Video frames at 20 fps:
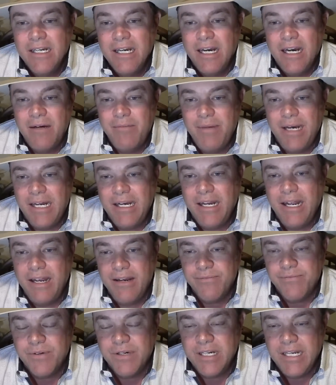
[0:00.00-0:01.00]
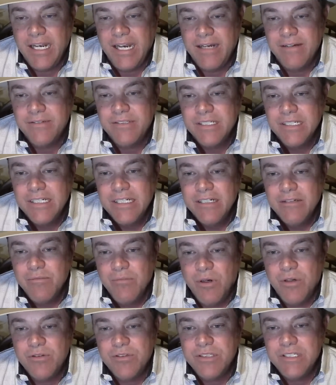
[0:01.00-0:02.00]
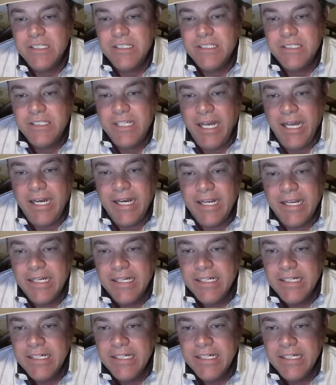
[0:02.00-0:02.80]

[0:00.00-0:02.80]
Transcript: How about heifer calves? Mostly steady.